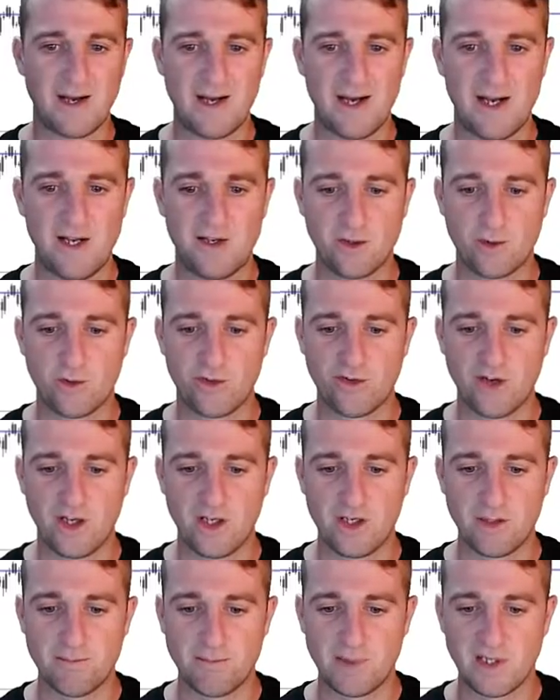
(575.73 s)
I don't
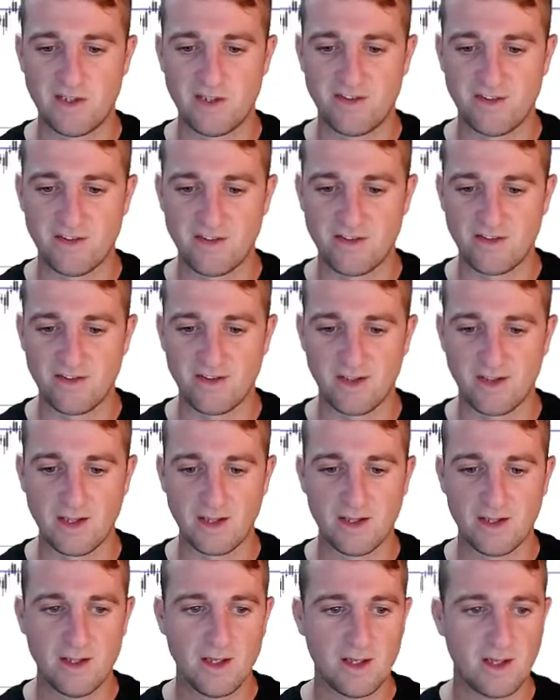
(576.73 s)
trade in BTC,
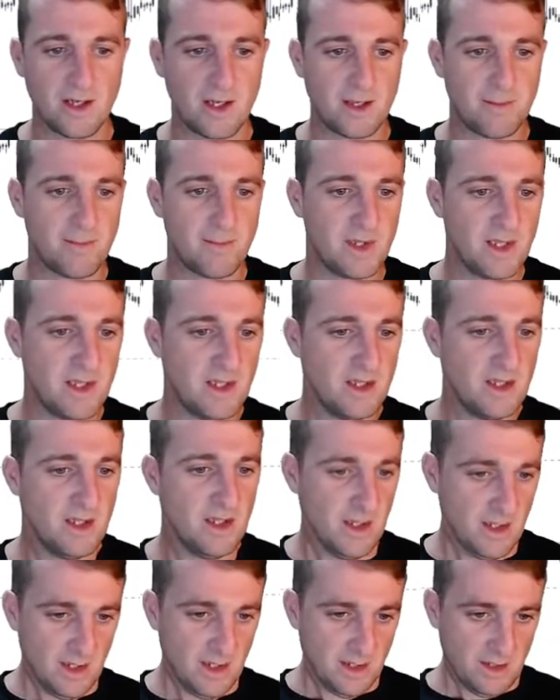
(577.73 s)

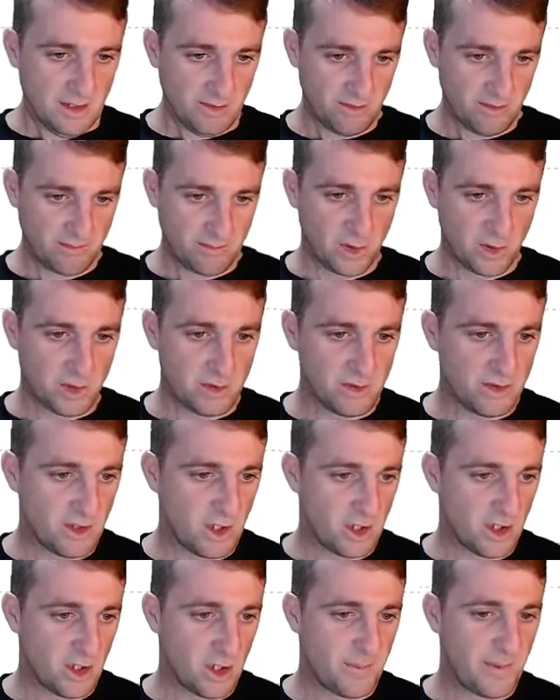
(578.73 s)
but
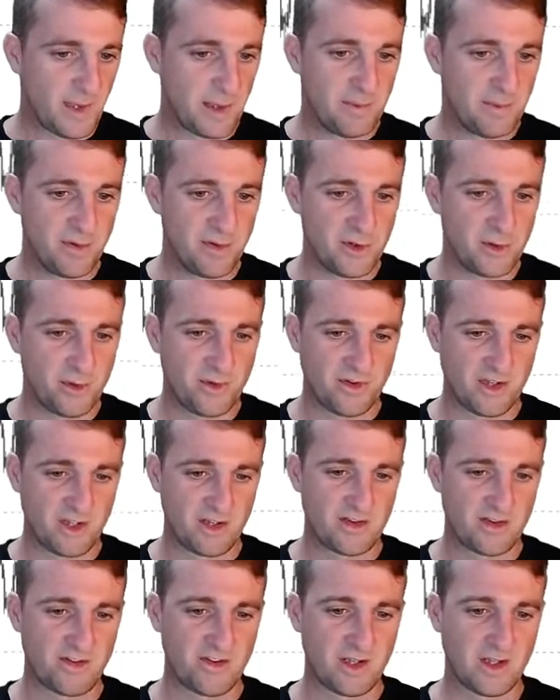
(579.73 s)
a lot of people do. As you
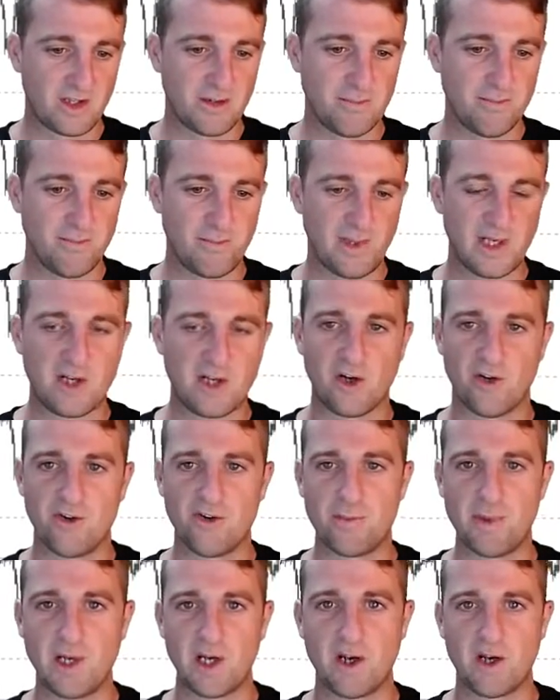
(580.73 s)
can see, Bitcoin's
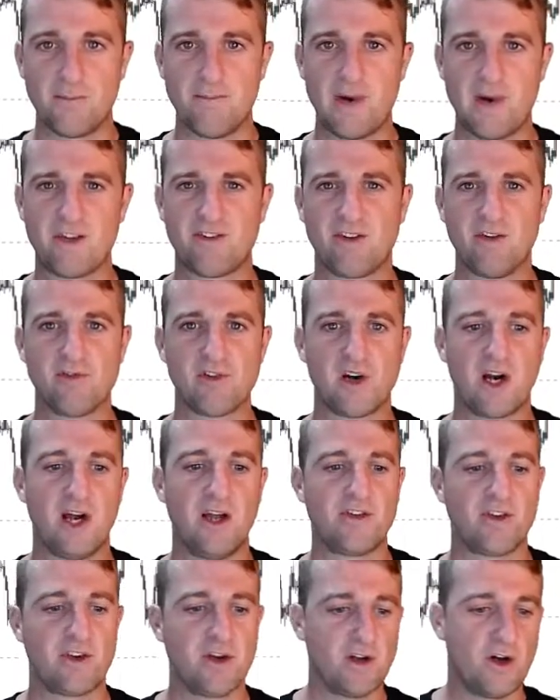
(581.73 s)
been on a massive
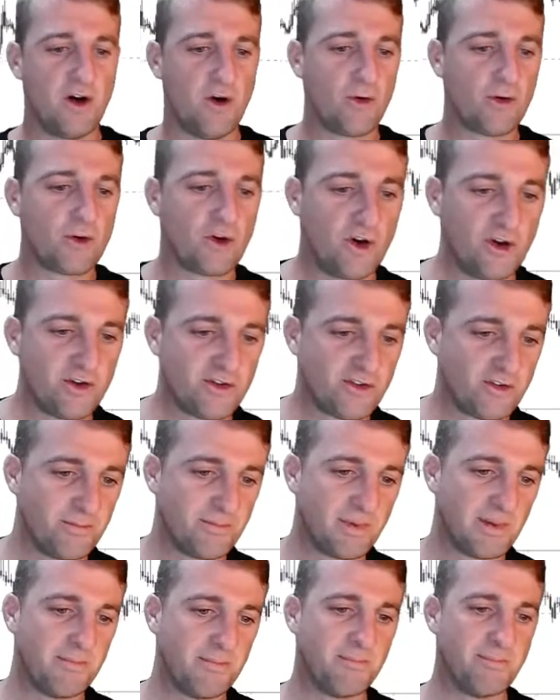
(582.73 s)
rise, and altcoins have
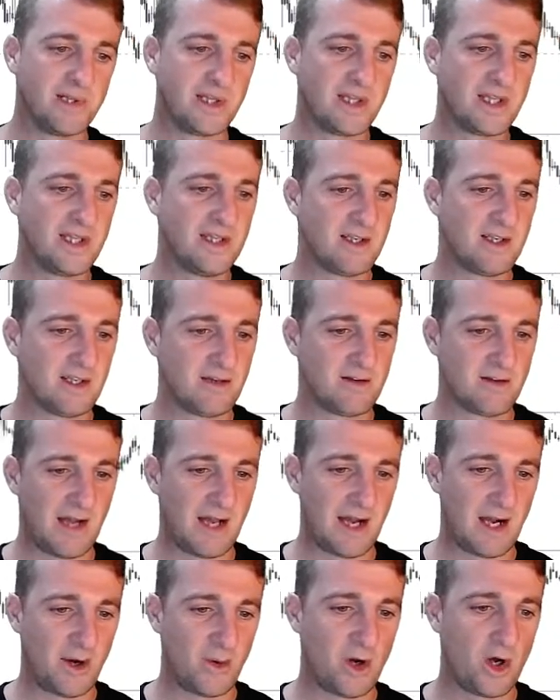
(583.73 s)
been bleeding
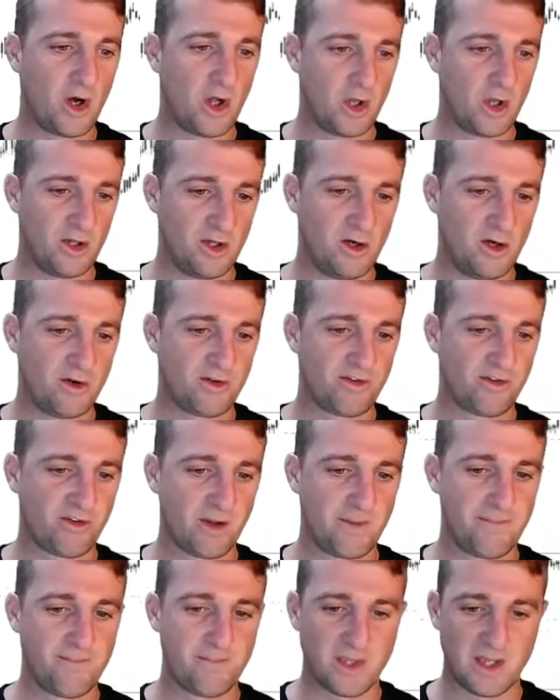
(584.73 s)
out a lot.
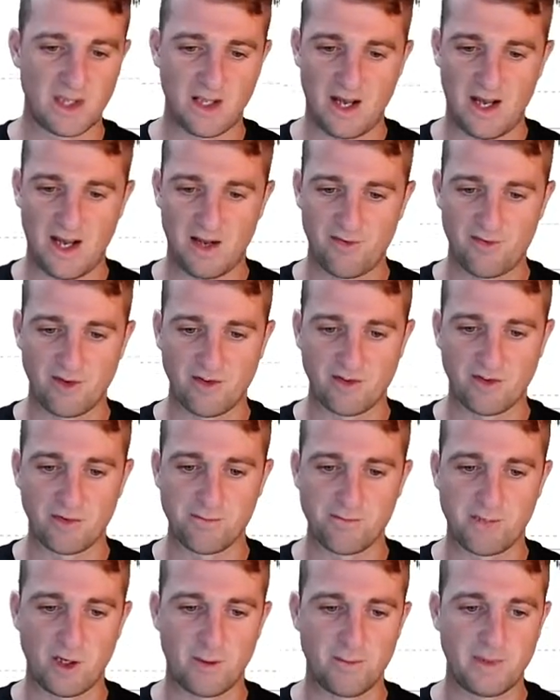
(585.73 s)
I think this has
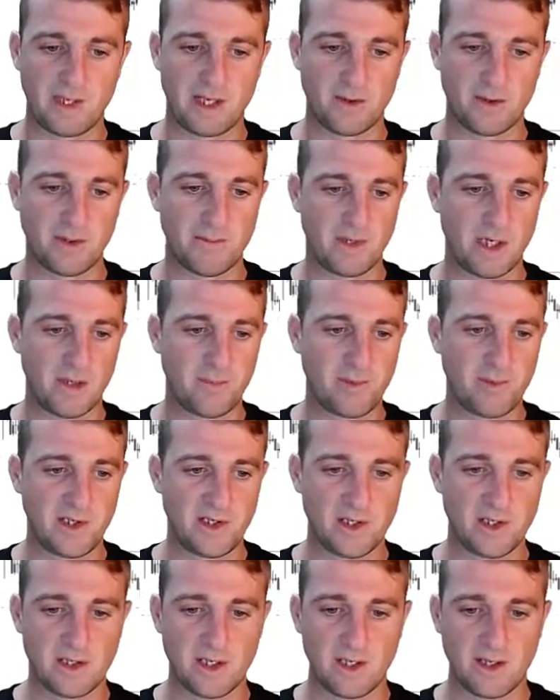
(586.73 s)
bottomed out, in my
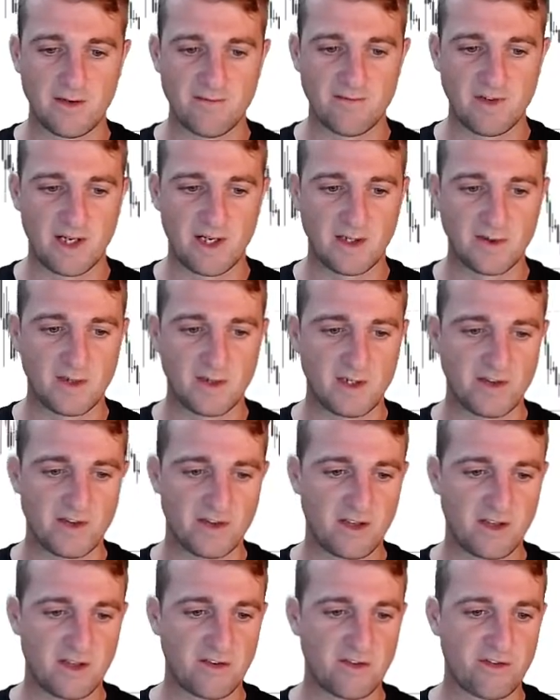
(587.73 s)
opinion. There, as you
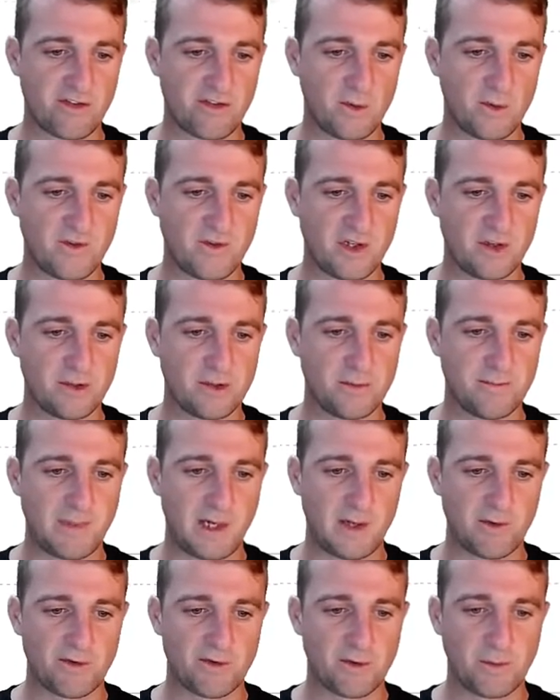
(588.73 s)
can see, we've had a good
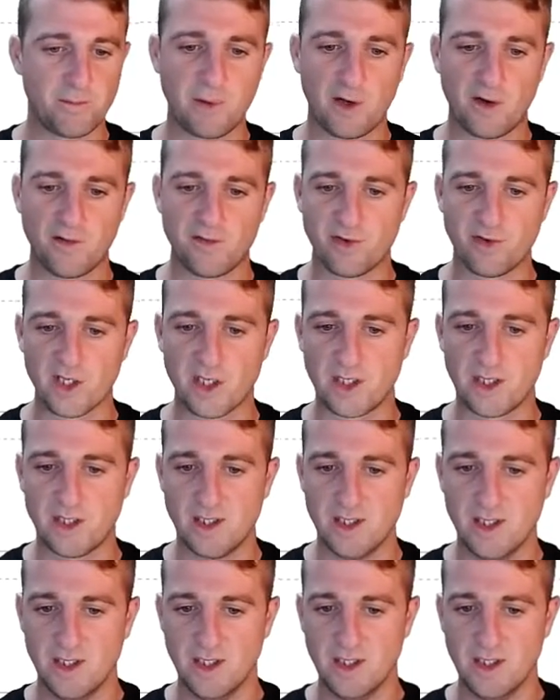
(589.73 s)
bounce up off
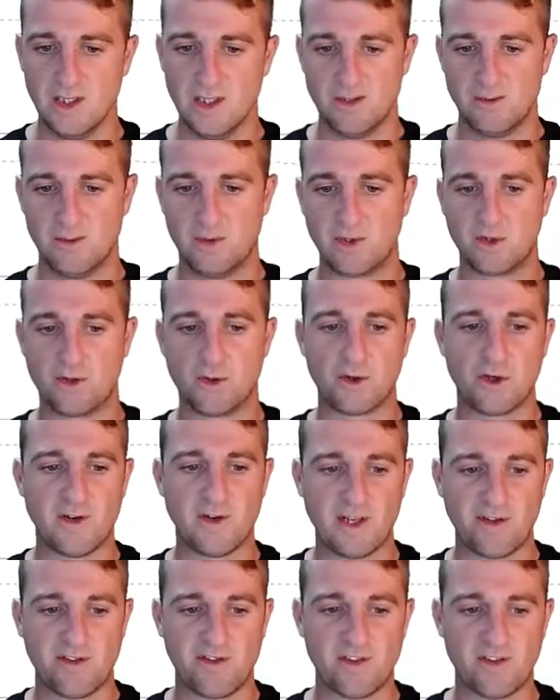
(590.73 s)
what we could call
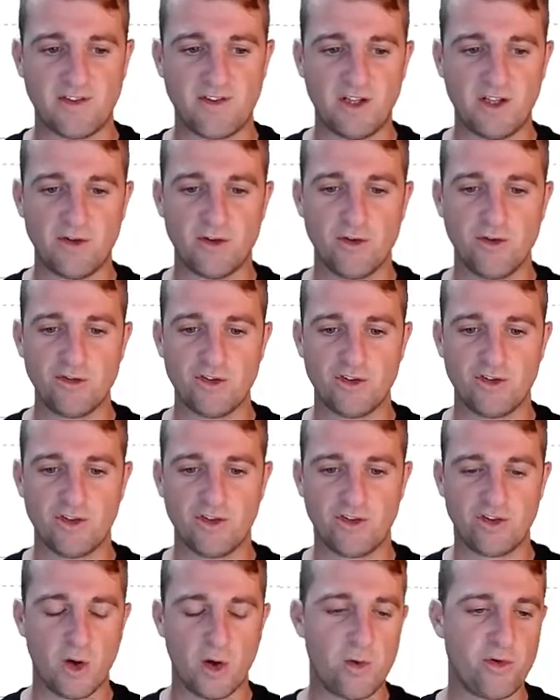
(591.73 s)
that 1600
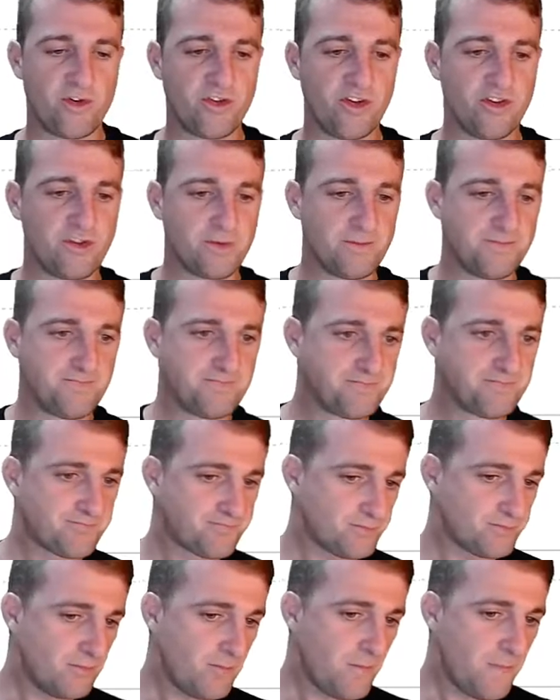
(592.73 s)
satoshis.
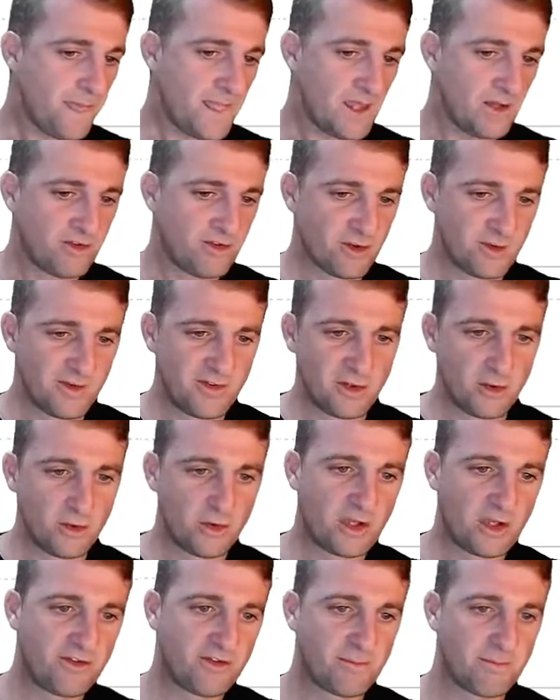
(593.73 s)
So if you're
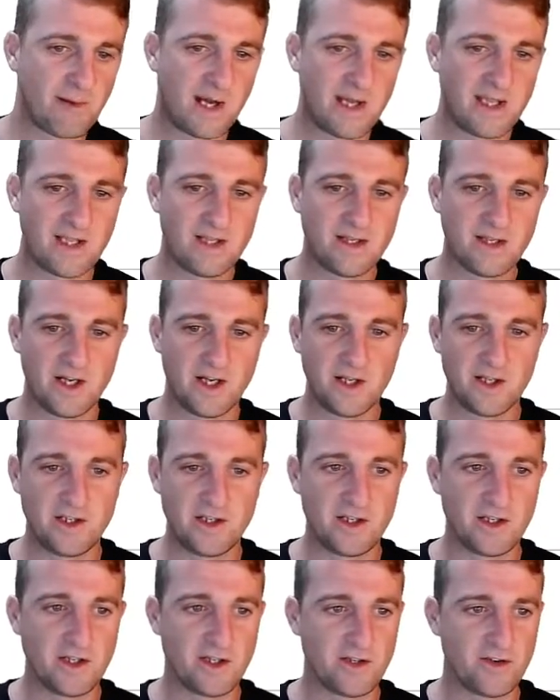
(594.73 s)
looking to buy in
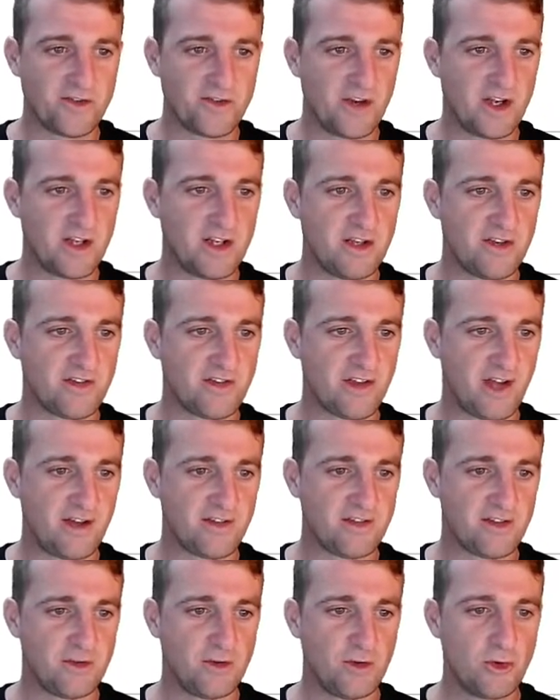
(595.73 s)
and you're trading
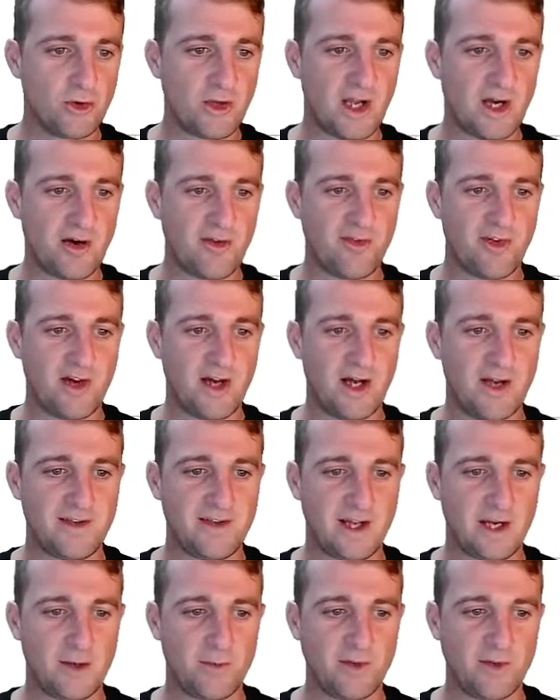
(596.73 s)
sats, look how far
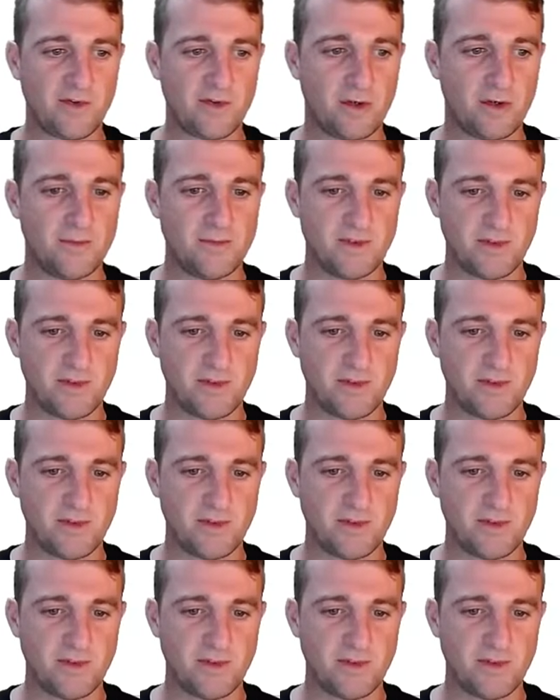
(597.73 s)
down we've come.